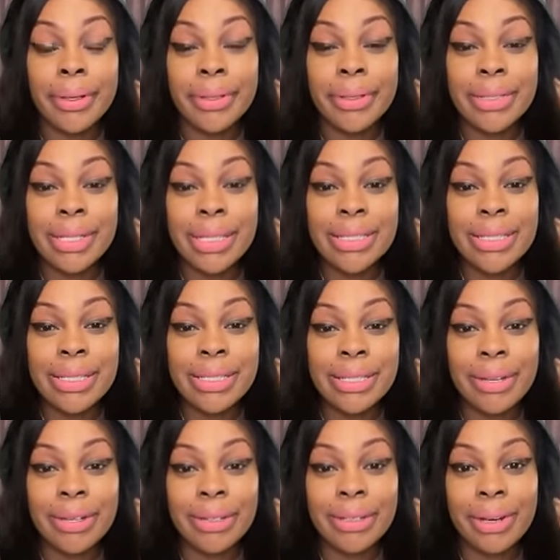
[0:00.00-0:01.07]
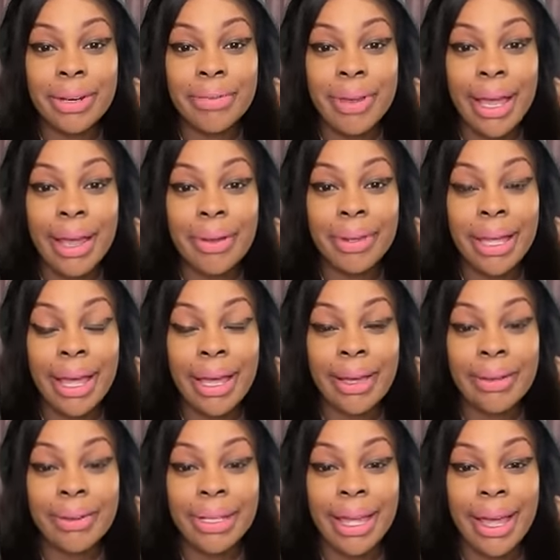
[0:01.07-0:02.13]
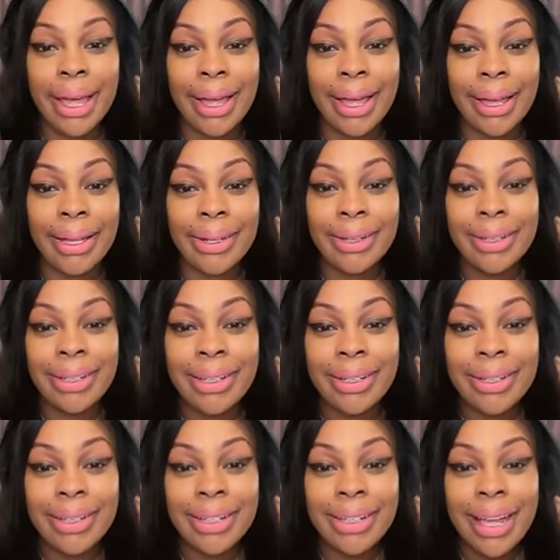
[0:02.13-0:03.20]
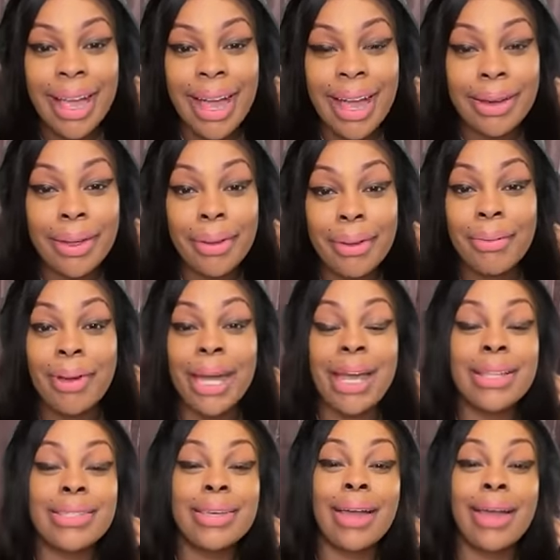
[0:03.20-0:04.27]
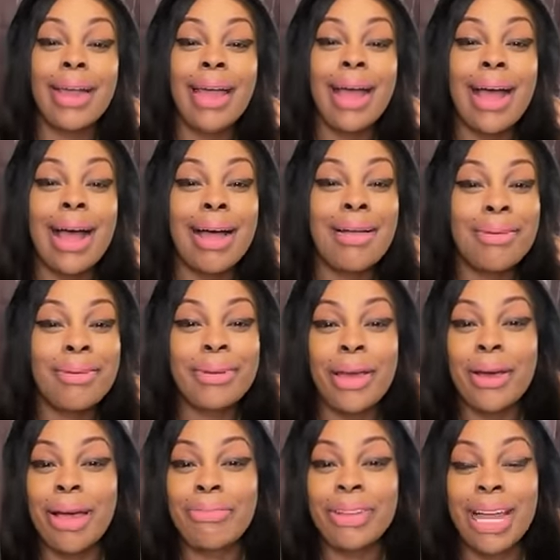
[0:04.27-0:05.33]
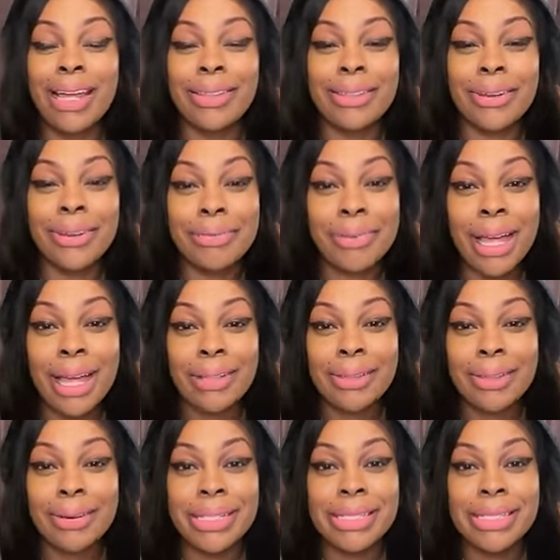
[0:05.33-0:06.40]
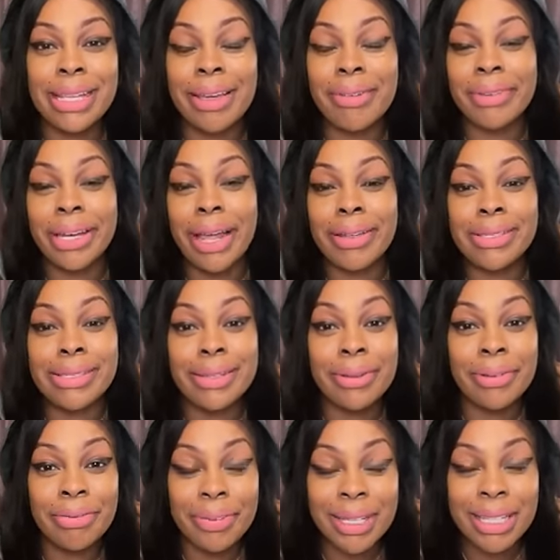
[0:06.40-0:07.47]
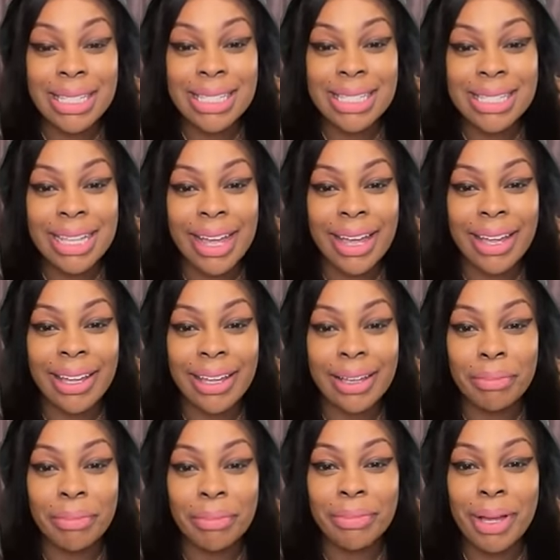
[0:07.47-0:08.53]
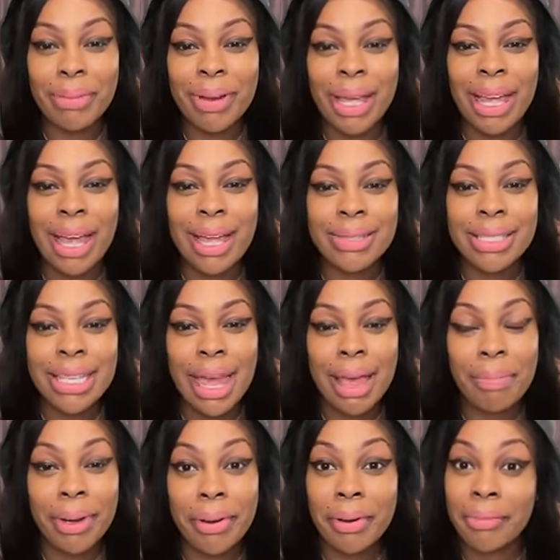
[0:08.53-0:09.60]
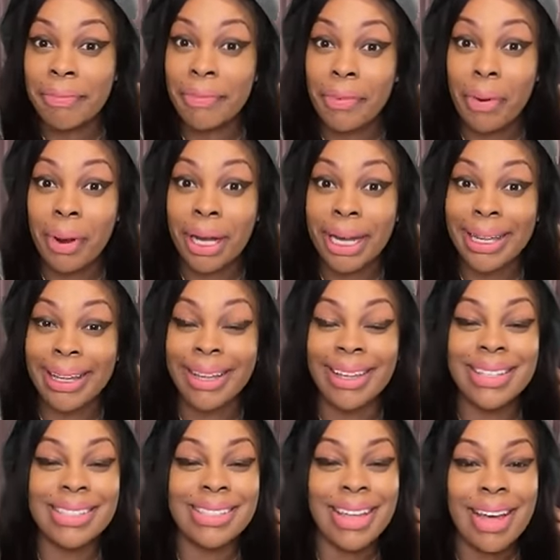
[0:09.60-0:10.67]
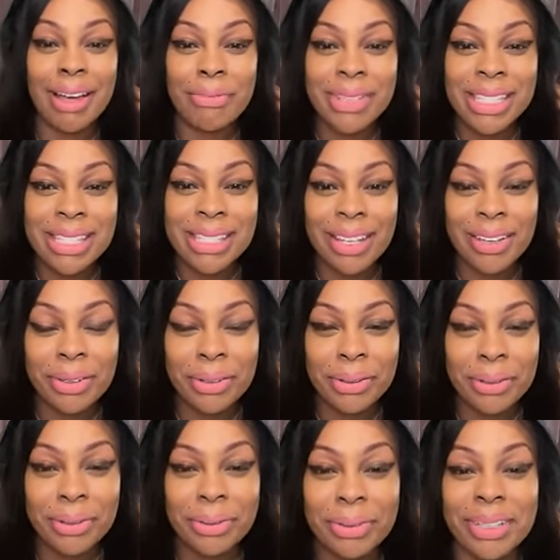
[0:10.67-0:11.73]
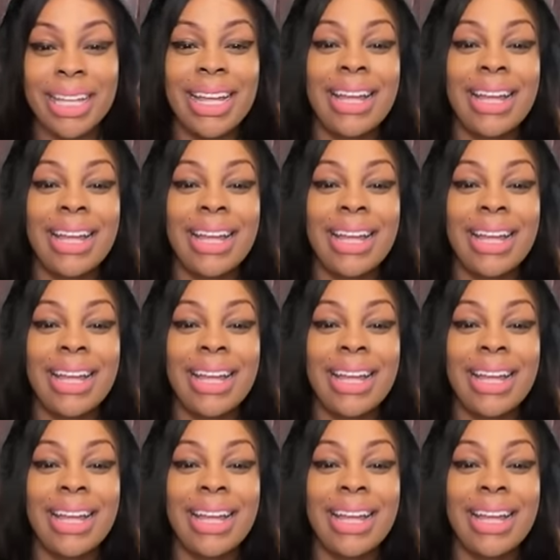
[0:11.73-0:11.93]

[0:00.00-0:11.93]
You say you just turned thirty-five? Okay, okay. I know when I turn, I don't know, I feel like thirty-five, thirty-seven, I still feel the same. But I'm like, I'm tapping on forty. It's coming soon.